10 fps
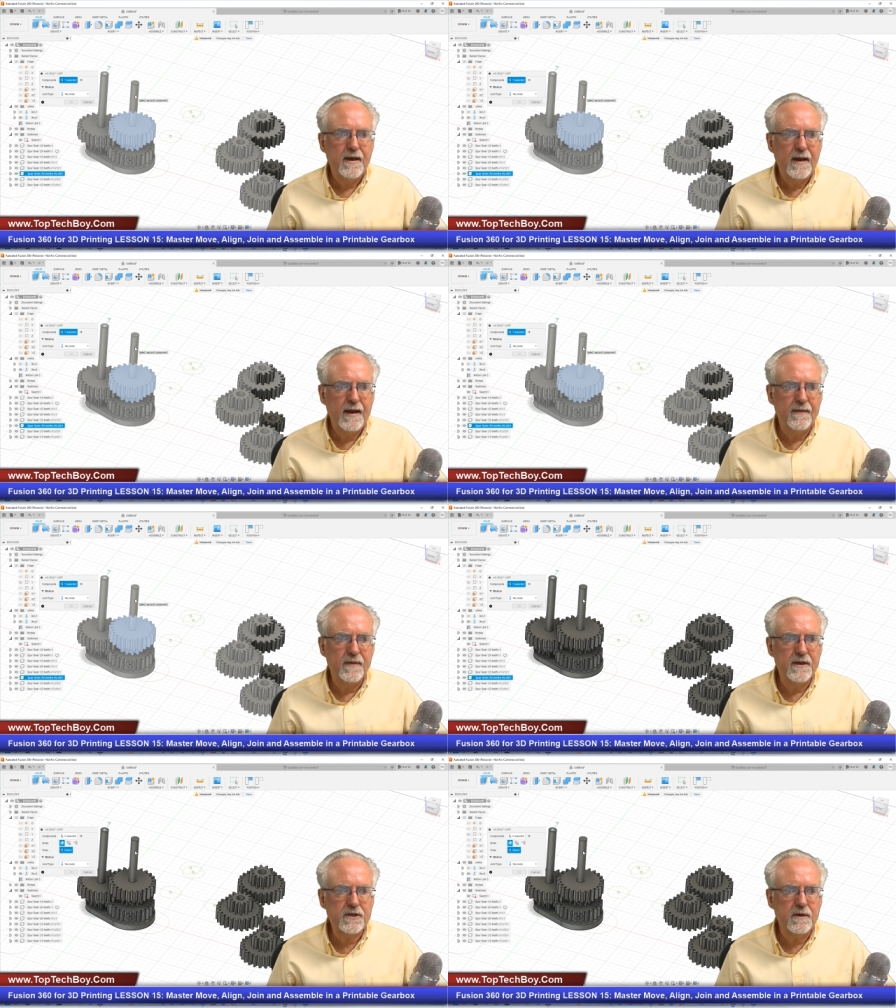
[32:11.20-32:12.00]
in
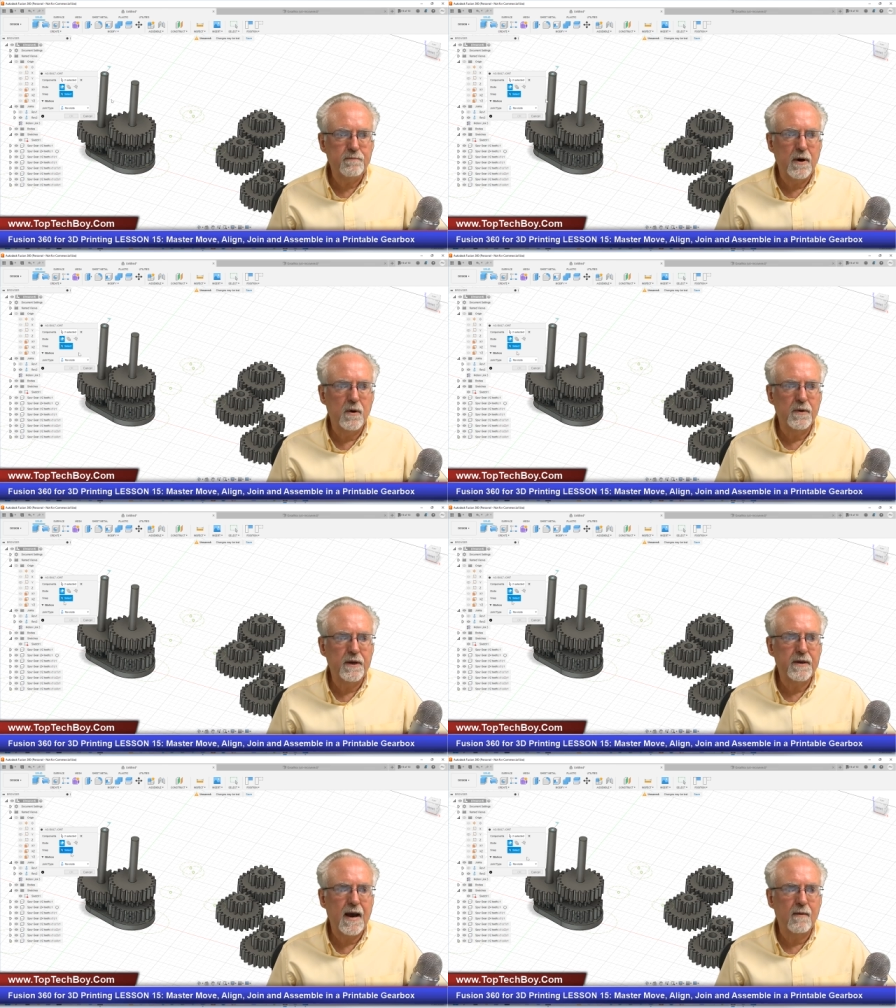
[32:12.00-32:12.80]
this
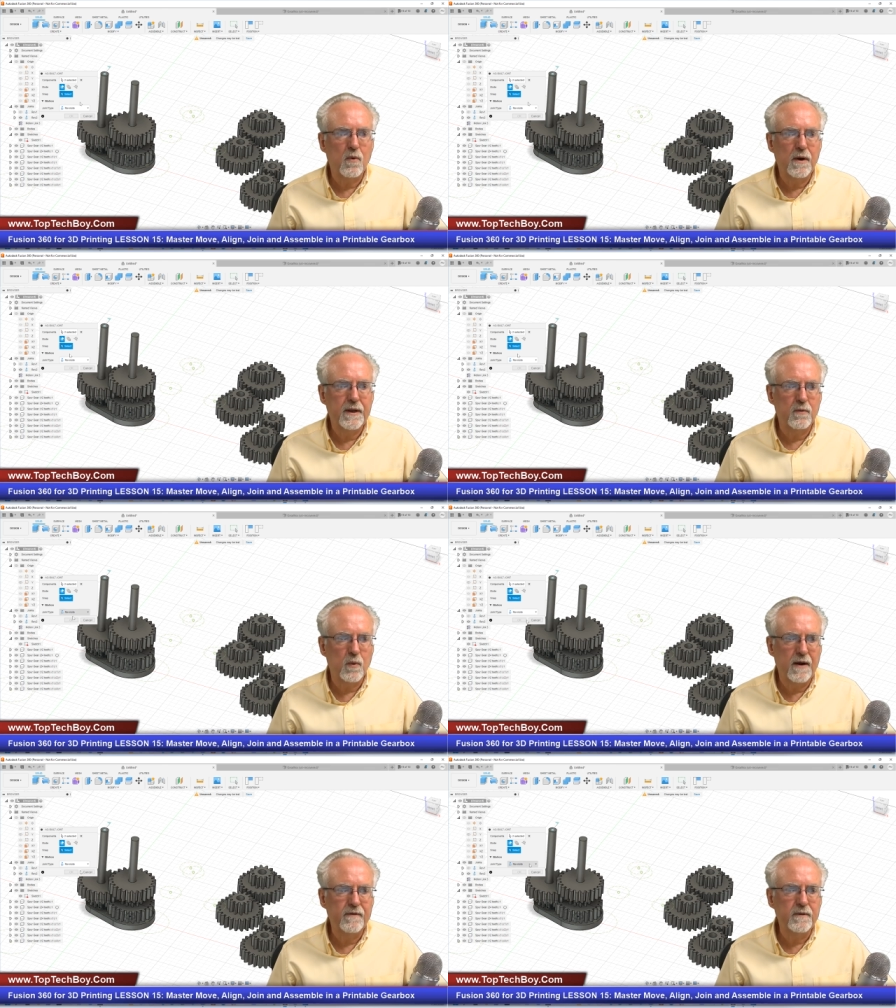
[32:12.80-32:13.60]
component, I want it
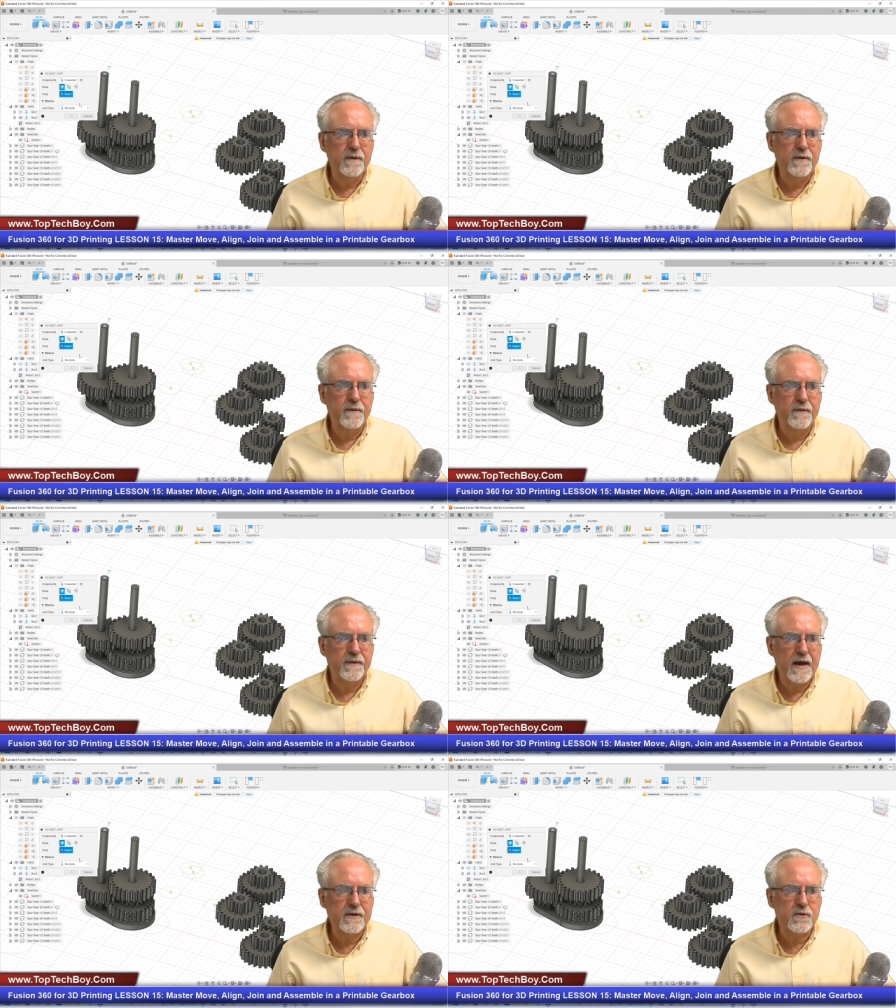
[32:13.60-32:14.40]
revolute,
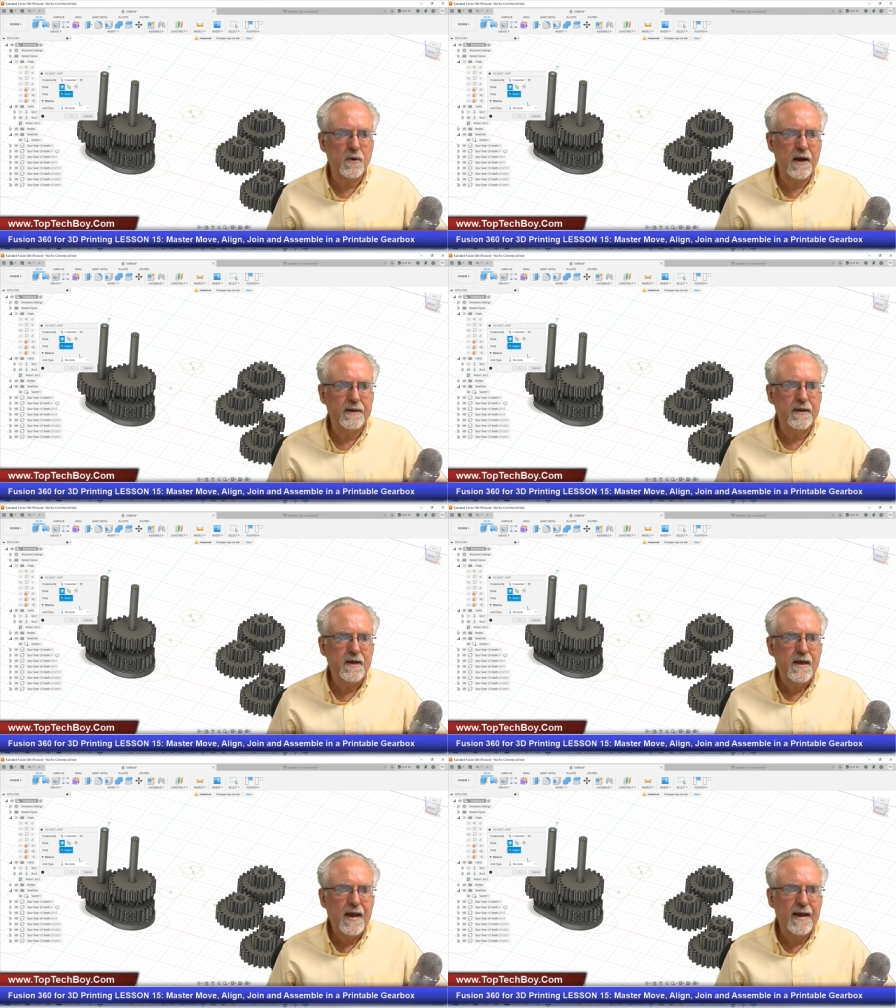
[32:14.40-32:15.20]
that's right,
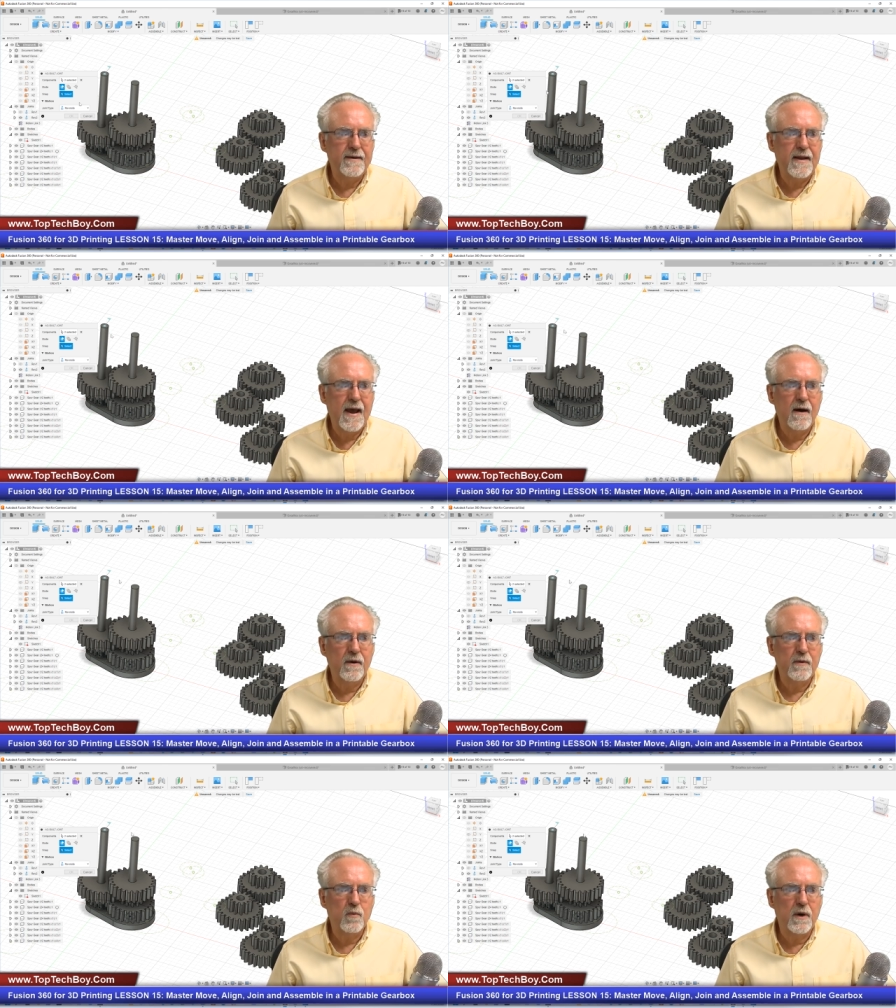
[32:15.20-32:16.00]
and now
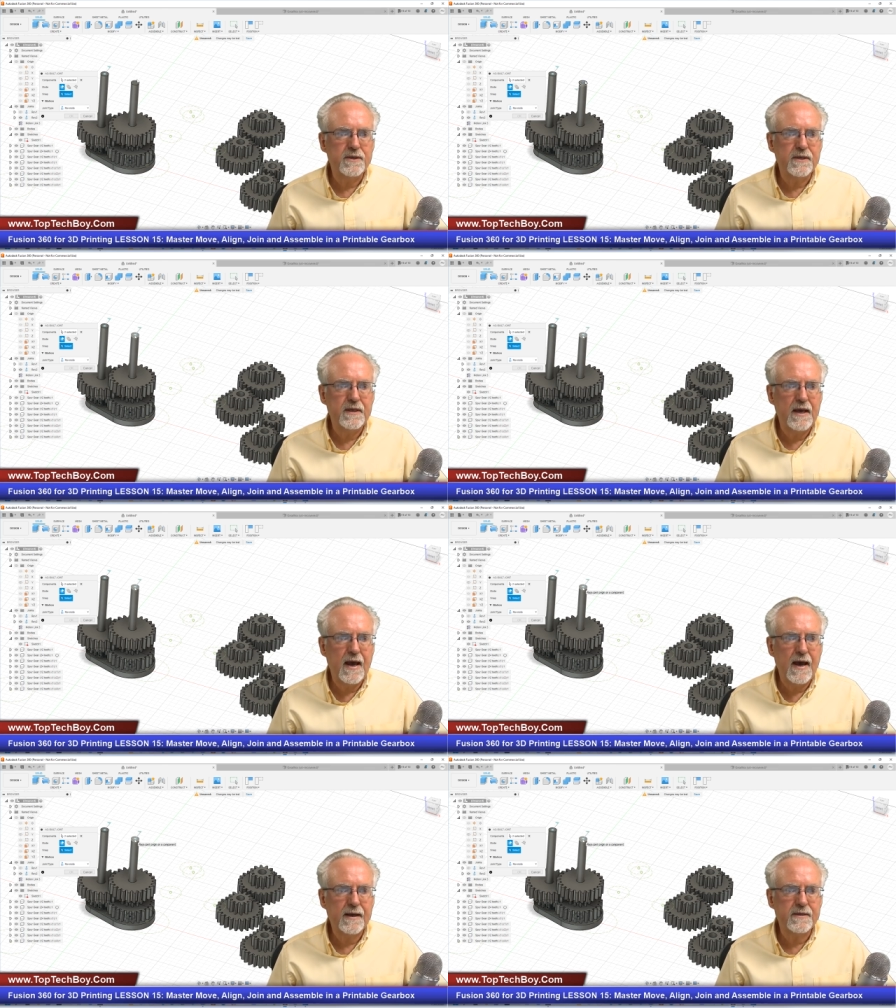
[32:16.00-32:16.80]
it wants the
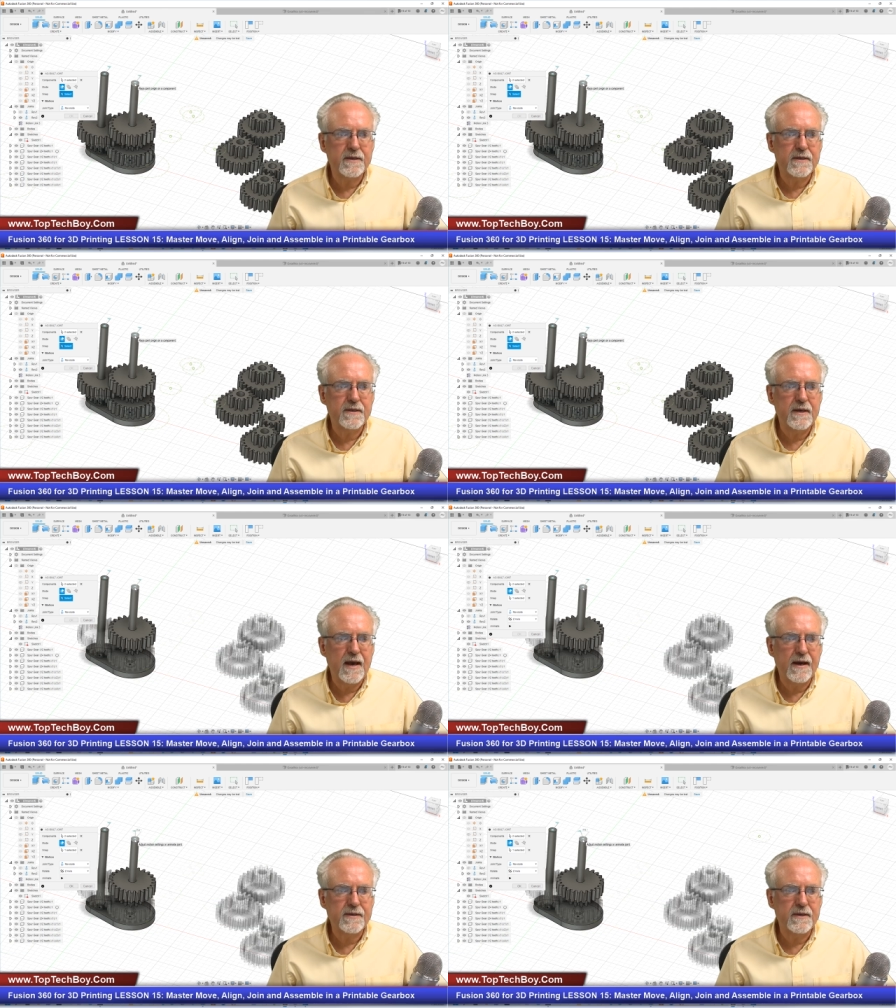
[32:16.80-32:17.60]
axis. The
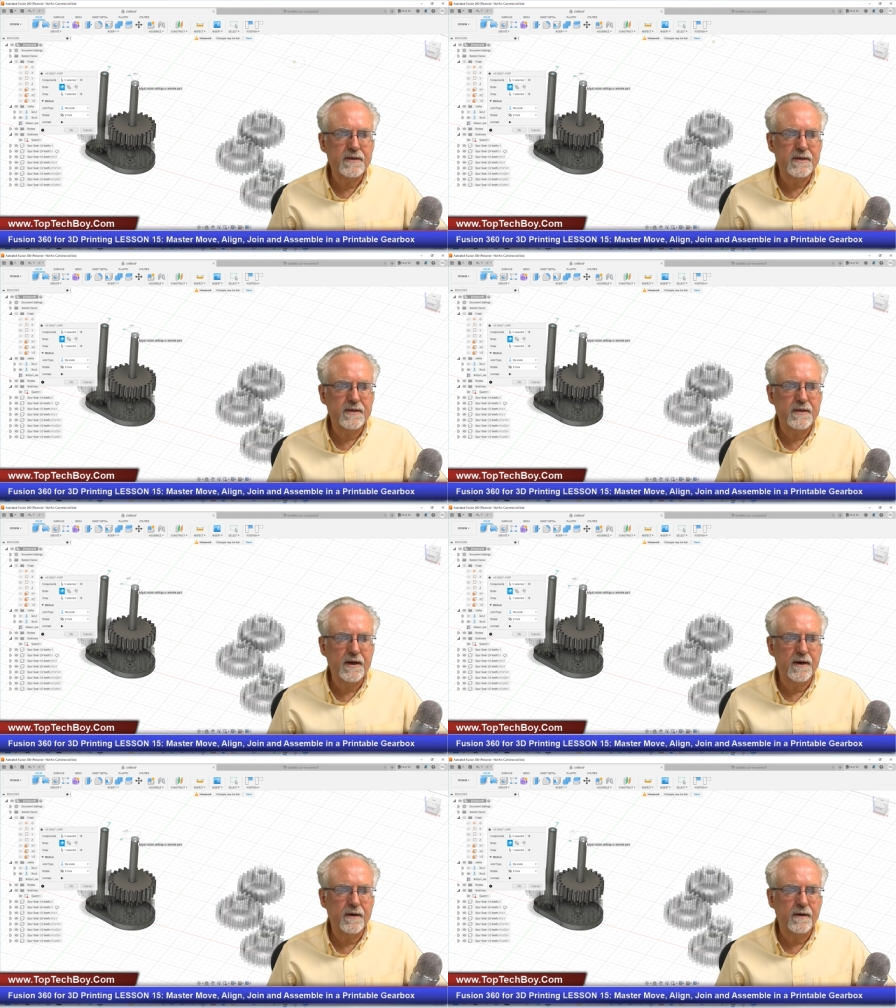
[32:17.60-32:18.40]
axis is
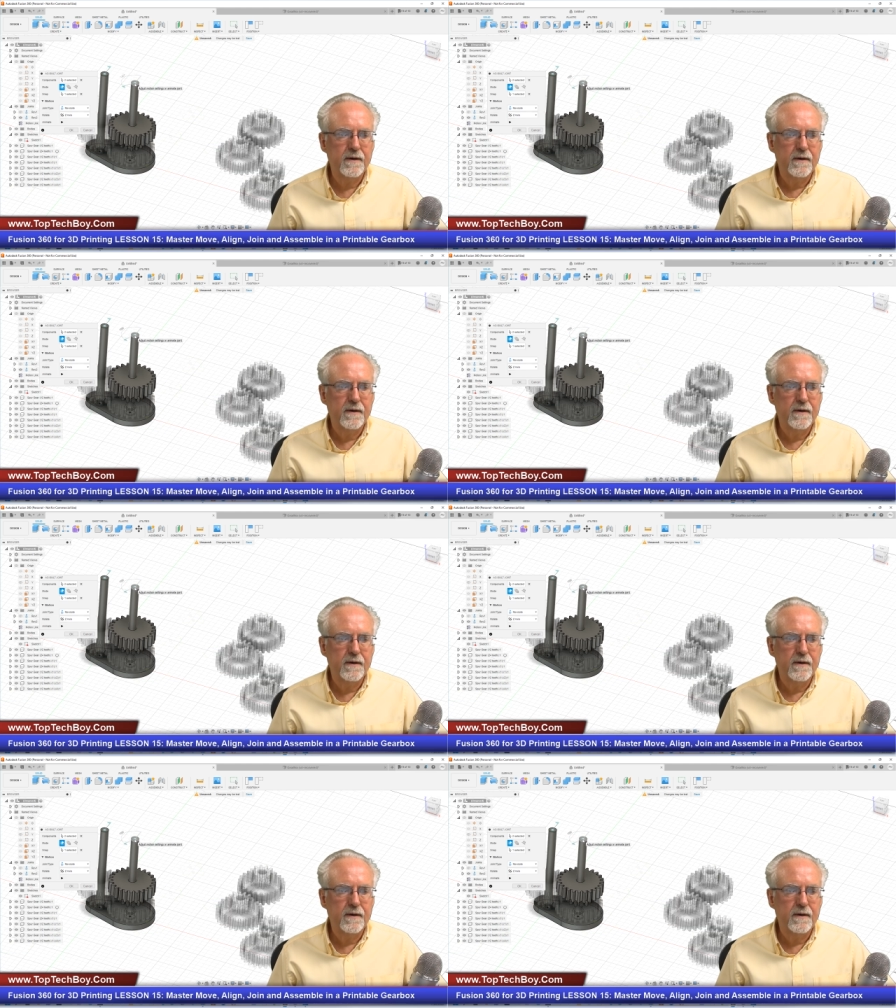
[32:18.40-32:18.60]
there.